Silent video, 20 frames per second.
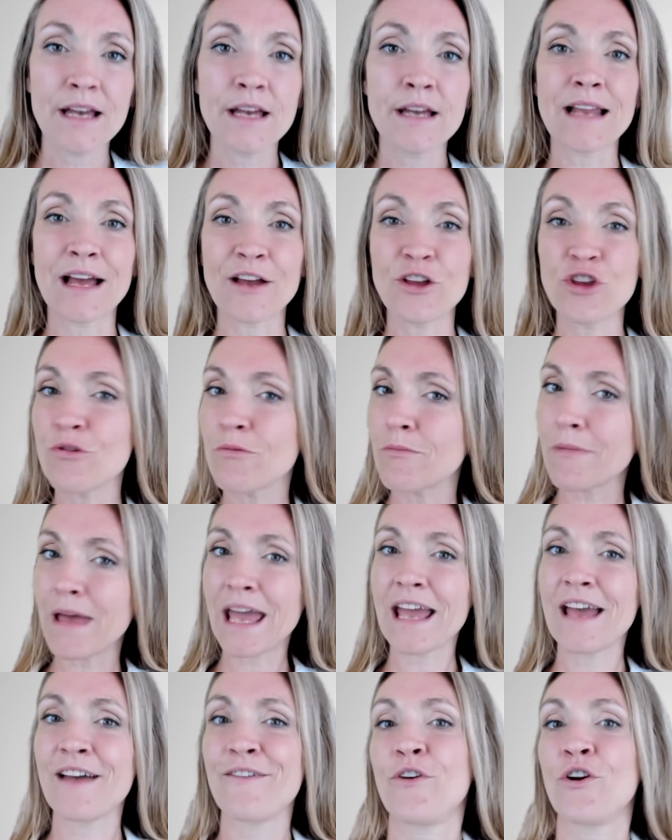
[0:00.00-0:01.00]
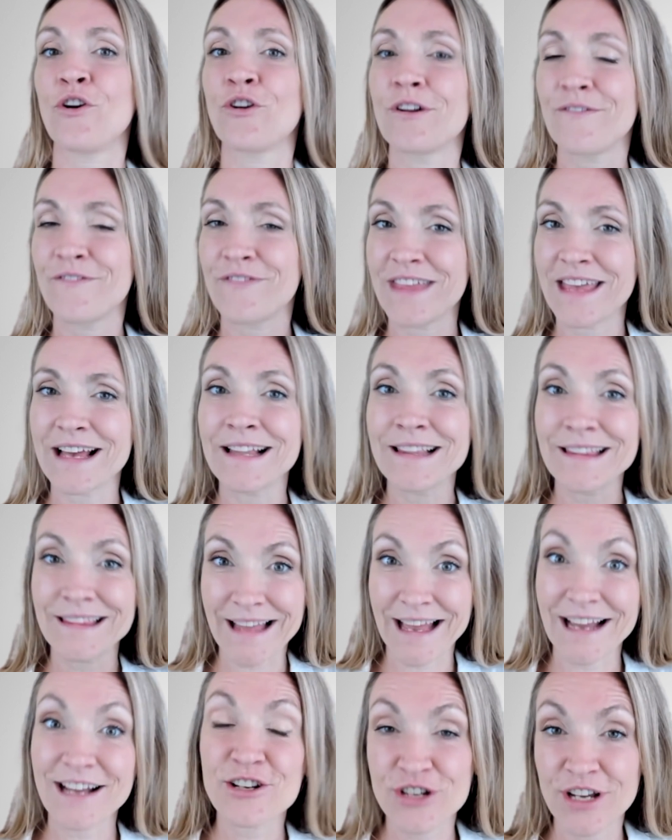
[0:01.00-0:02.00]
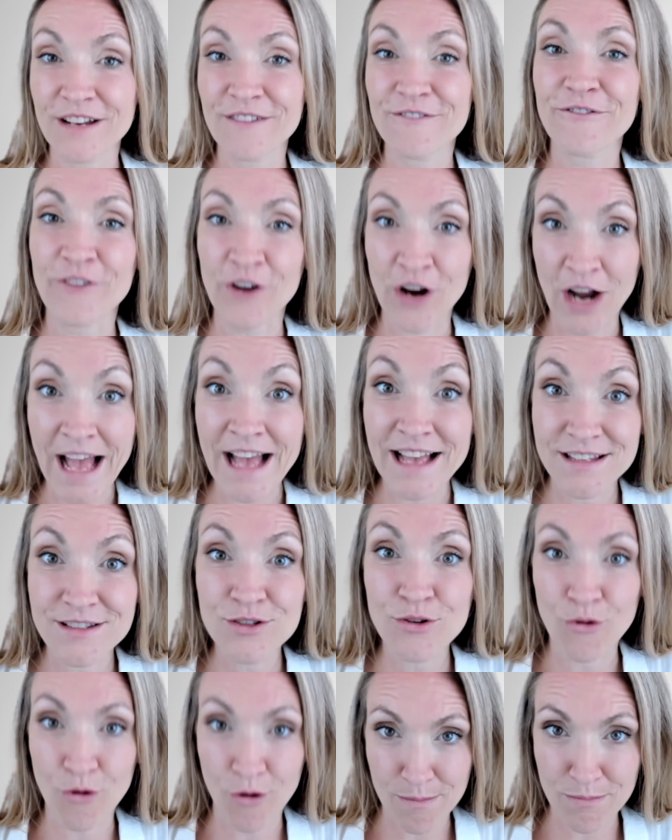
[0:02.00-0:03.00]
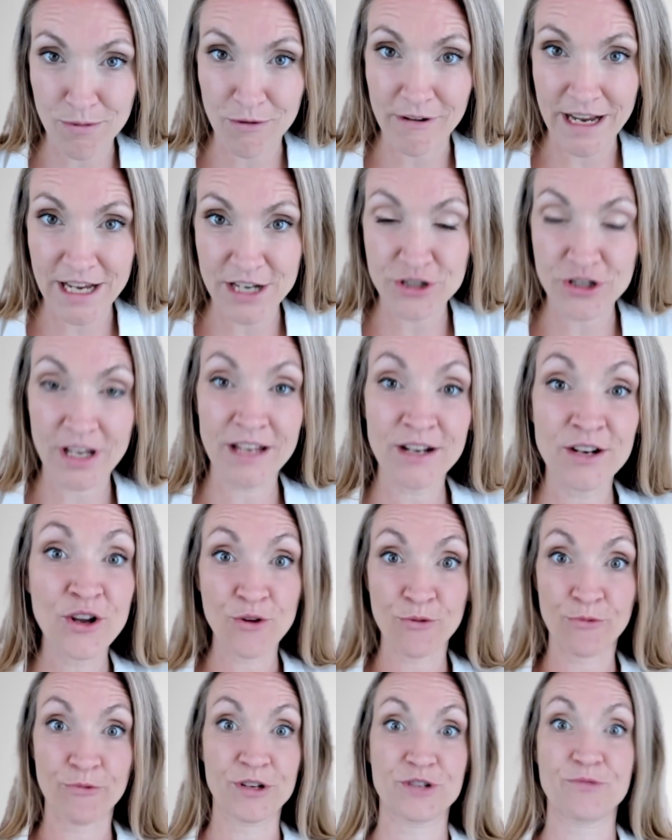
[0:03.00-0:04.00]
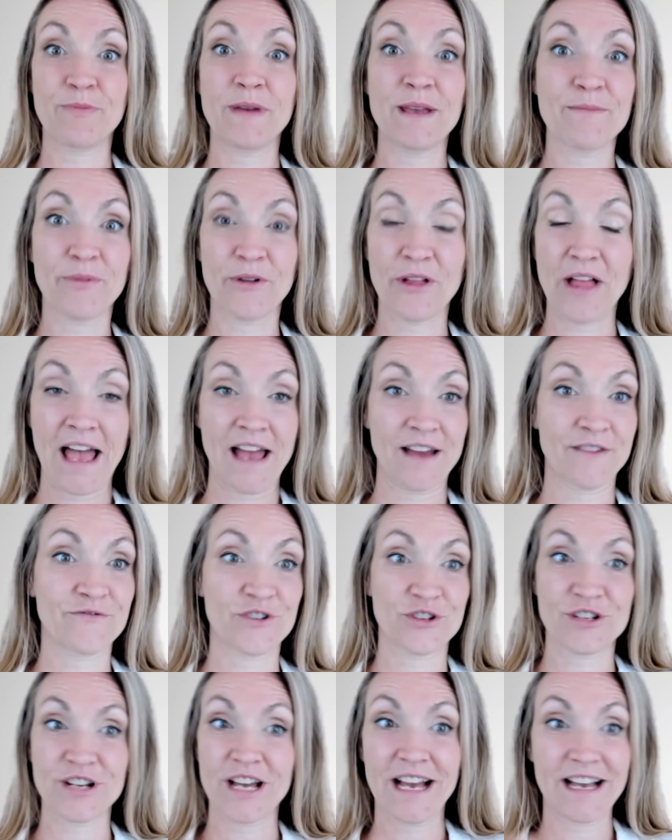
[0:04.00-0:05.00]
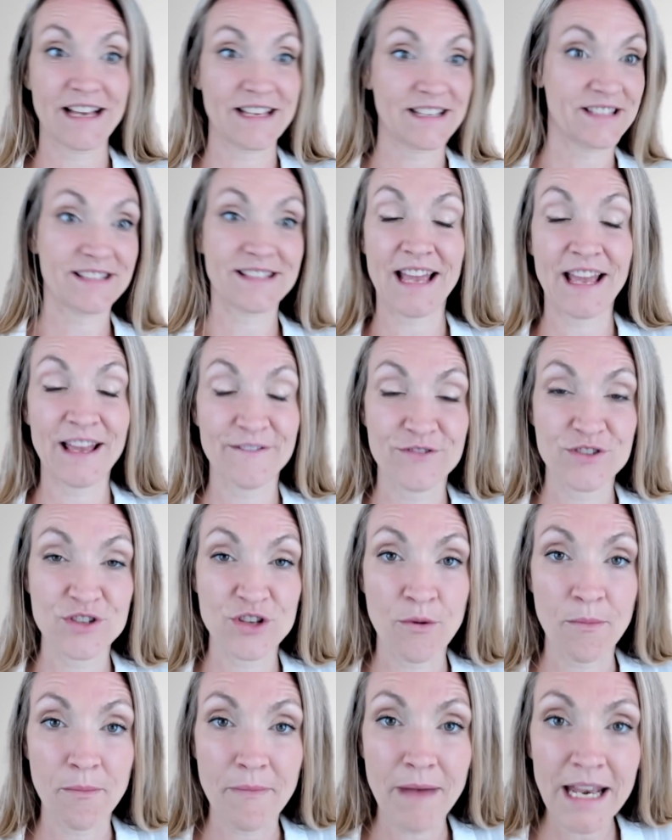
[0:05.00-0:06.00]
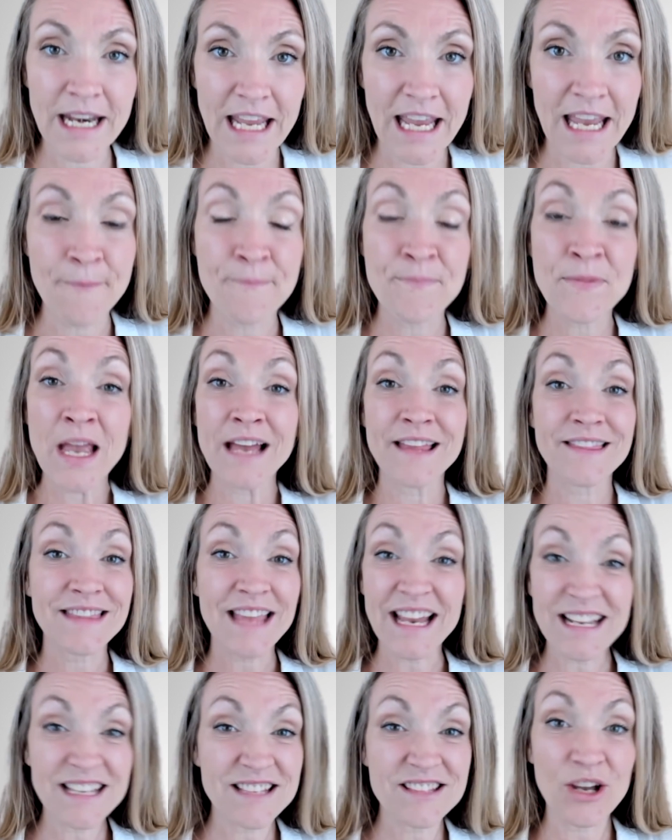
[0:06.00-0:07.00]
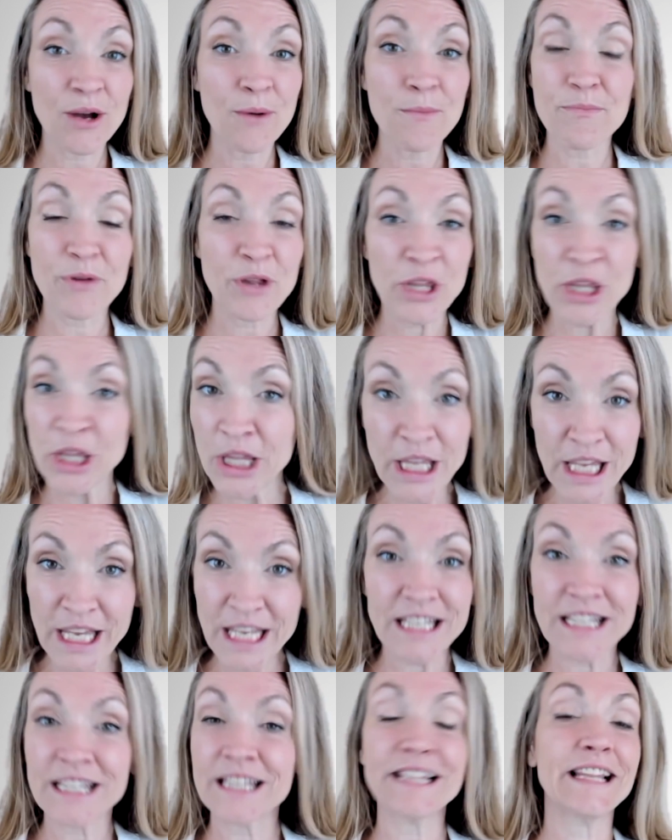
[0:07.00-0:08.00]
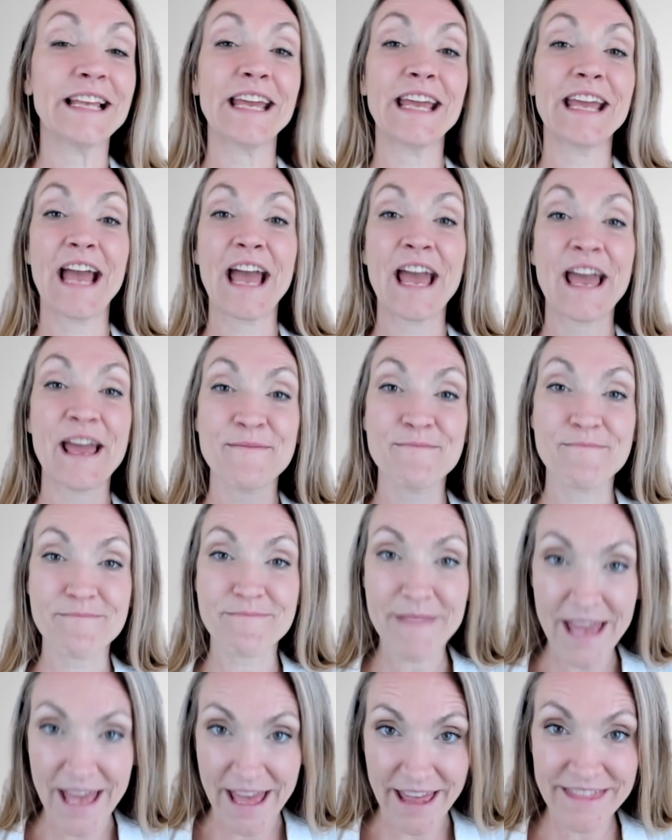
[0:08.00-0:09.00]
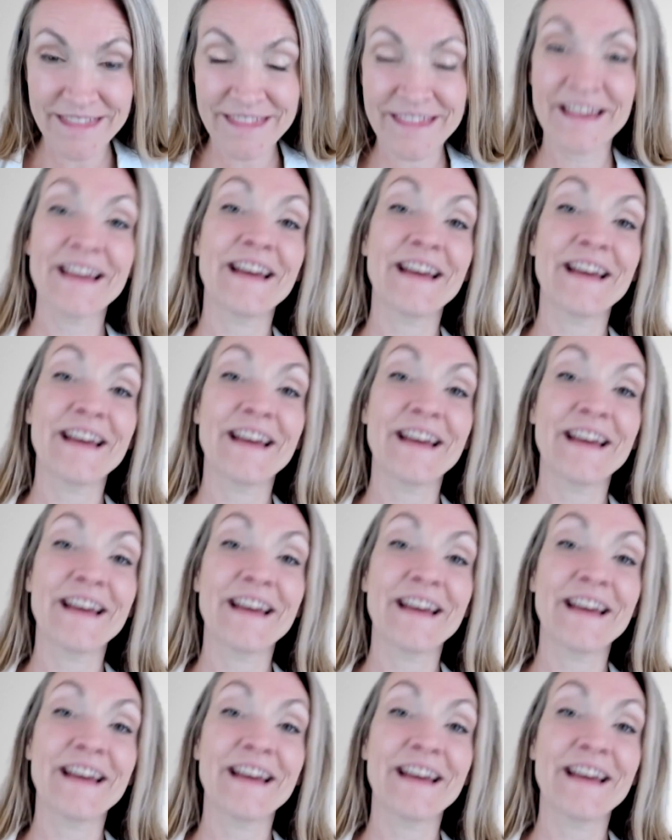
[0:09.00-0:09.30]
Now, you may have heard of the election for S corporation, which people advertise saves you money. That is completely a myth.